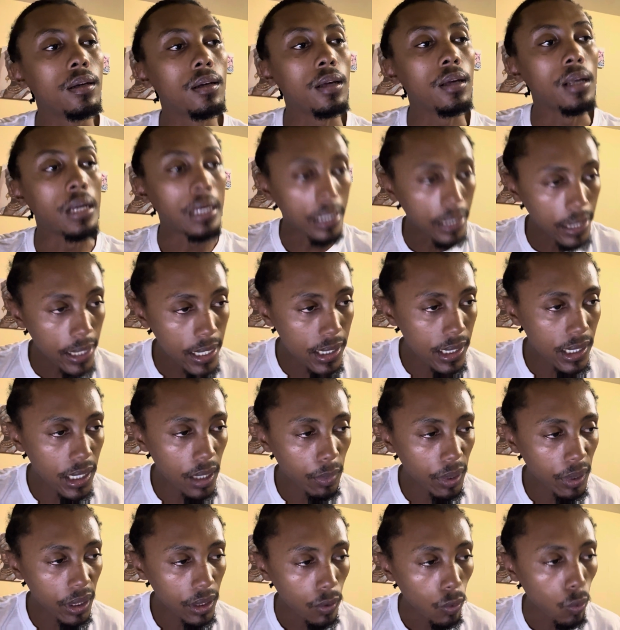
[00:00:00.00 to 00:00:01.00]

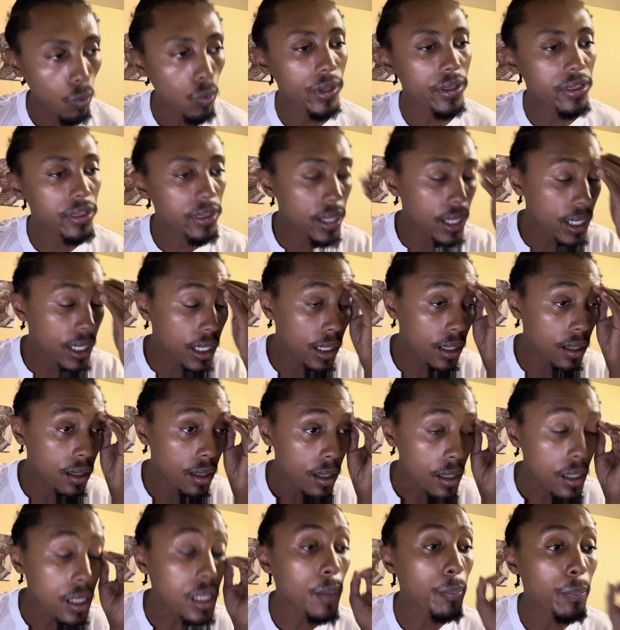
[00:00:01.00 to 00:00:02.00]
reasonable within
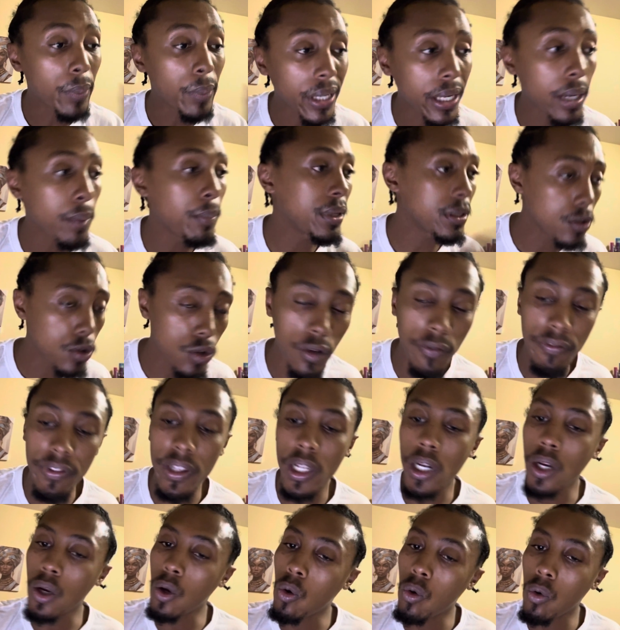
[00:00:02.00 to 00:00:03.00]
the parameters of the
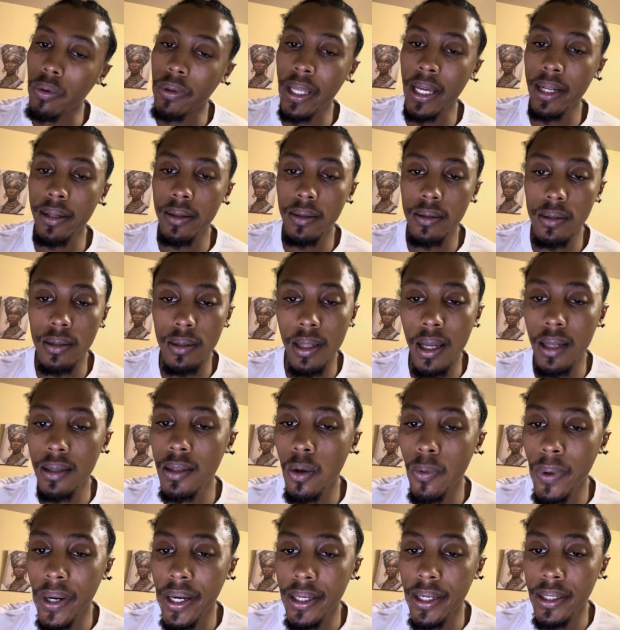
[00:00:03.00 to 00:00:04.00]
law. That's
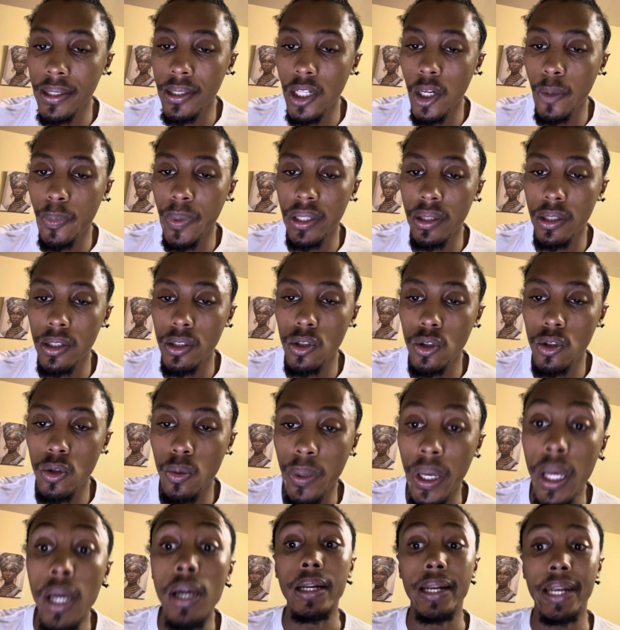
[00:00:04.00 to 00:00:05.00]
how I interpret this to be.
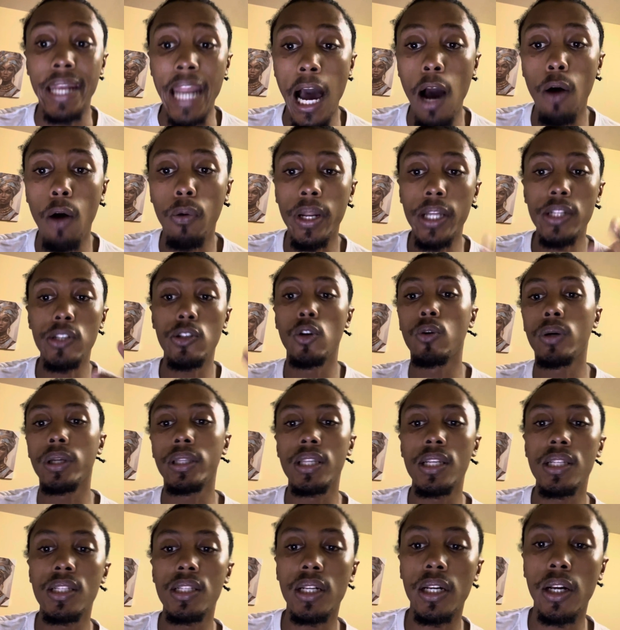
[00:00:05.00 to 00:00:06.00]
Now let's look at
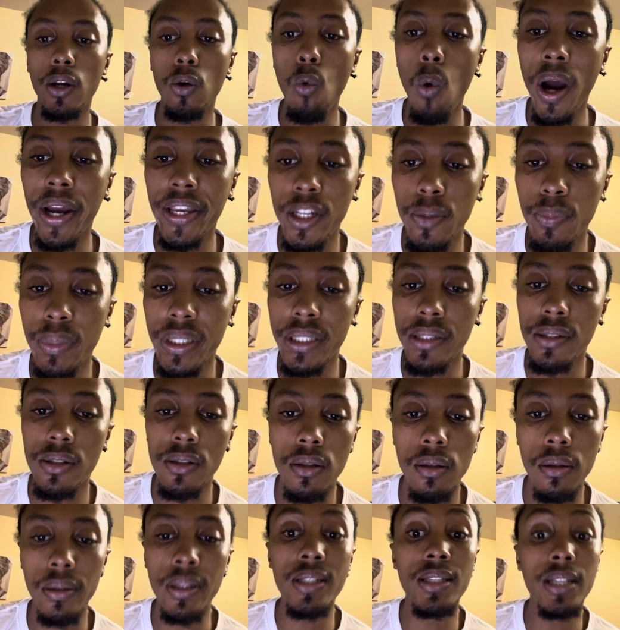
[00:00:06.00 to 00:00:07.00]
these requirements.
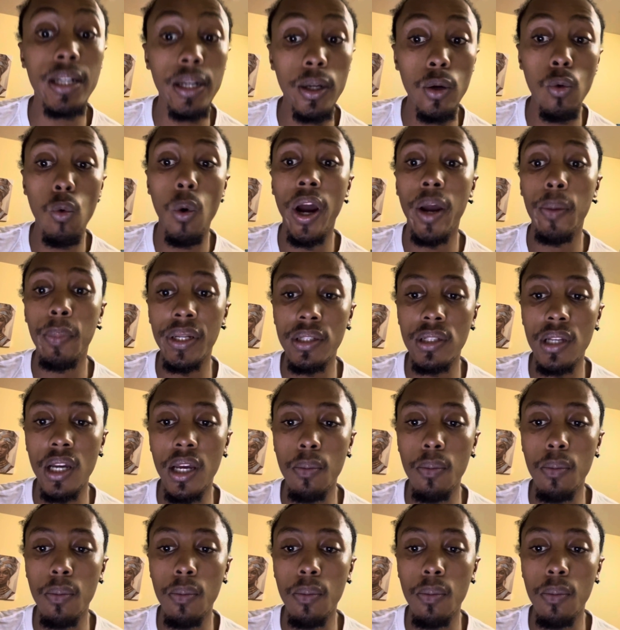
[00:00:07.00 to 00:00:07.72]
These requirements are